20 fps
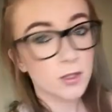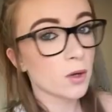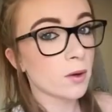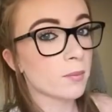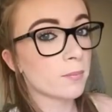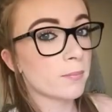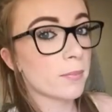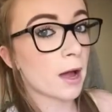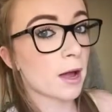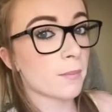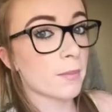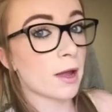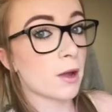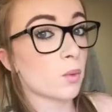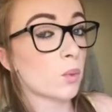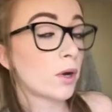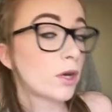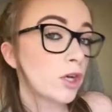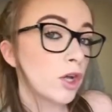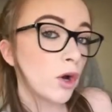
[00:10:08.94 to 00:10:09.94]
So I'm by my
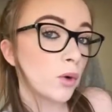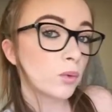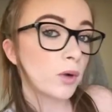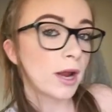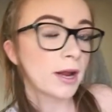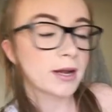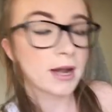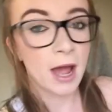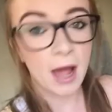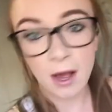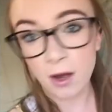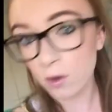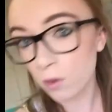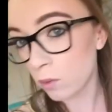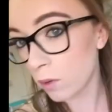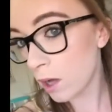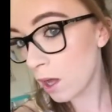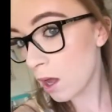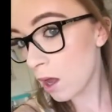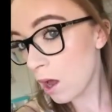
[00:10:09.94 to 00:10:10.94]
window right
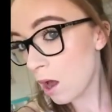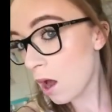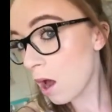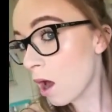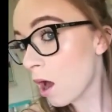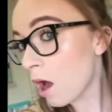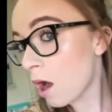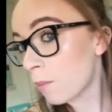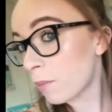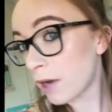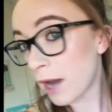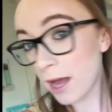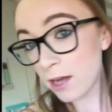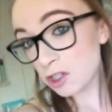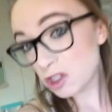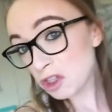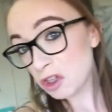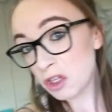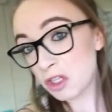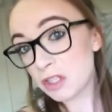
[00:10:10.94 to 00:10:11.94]
now. It
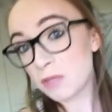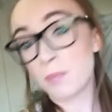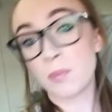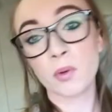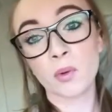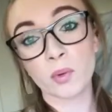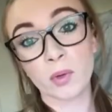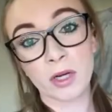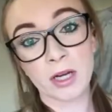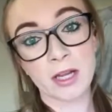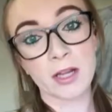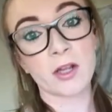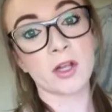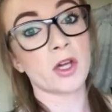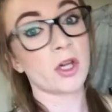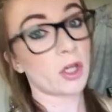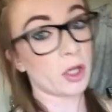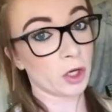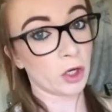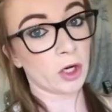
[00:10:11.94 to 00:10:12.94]
actually looks pretty
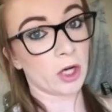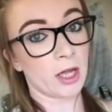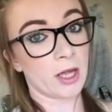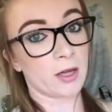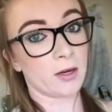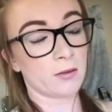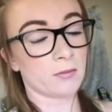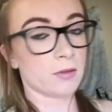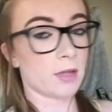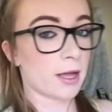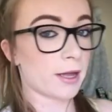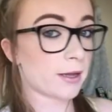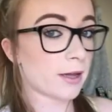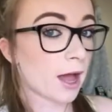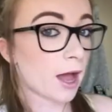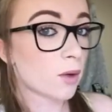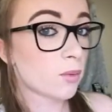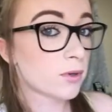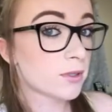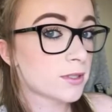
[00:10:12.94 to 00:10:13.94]
good. Like
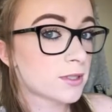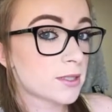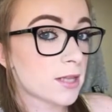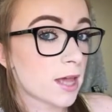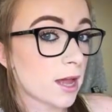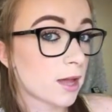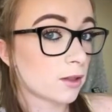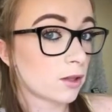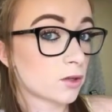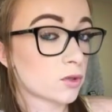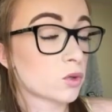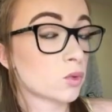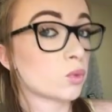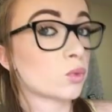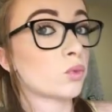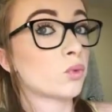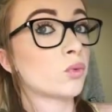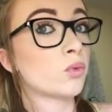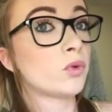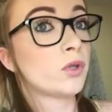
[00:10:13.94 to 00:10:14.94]
I would say it looks
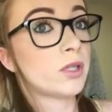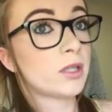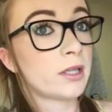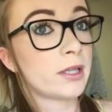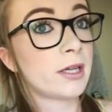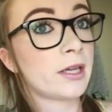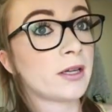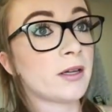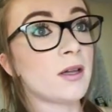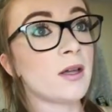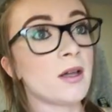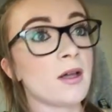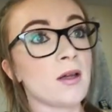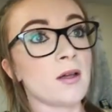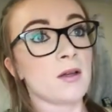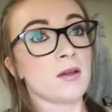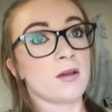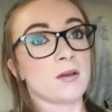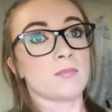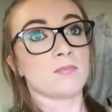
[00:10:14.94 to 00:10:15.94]
really
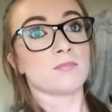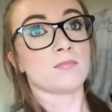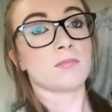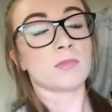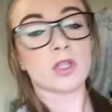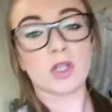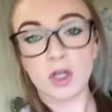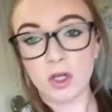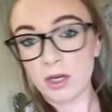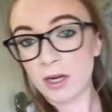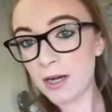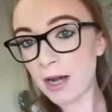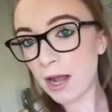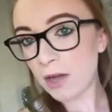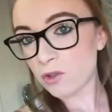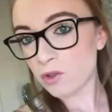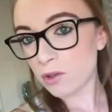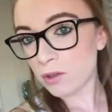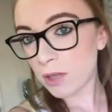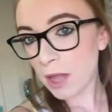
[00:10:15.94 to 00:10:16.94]
good in
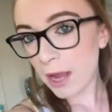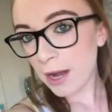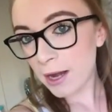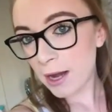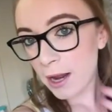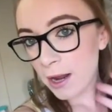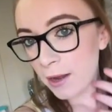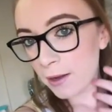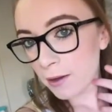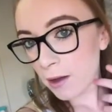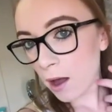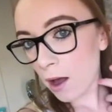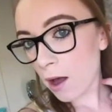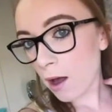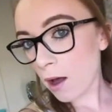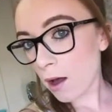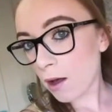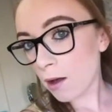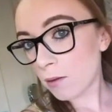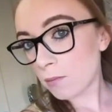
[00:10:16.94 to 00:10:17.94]
natural lighting.
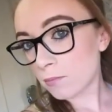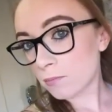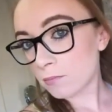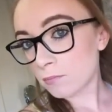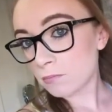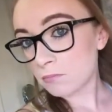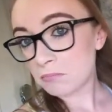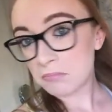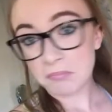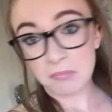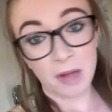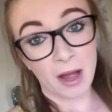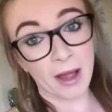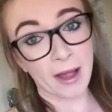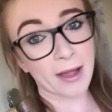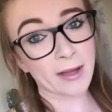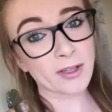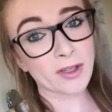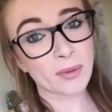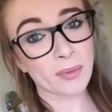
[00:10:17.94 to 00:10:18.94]
I
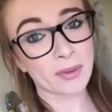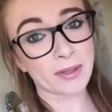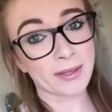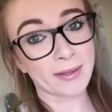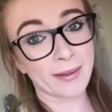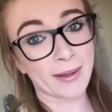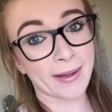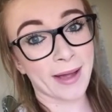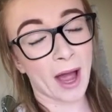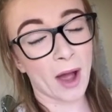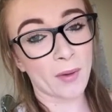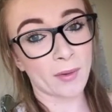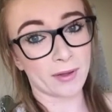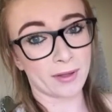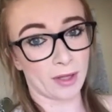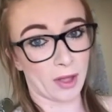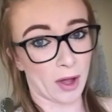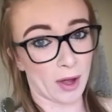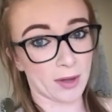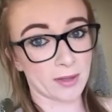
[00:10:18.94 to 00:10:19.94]
actually really like how it
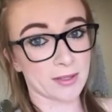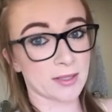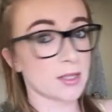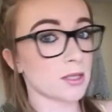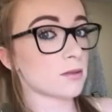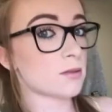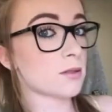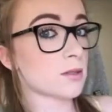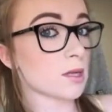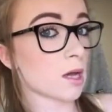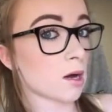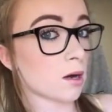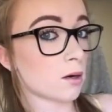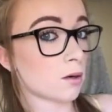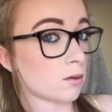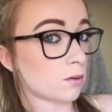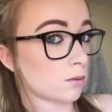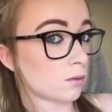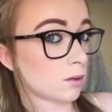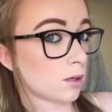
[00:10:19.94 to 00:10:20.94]
looks,
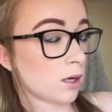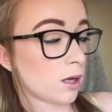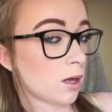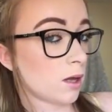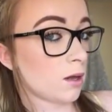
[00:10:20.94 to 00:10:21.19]
so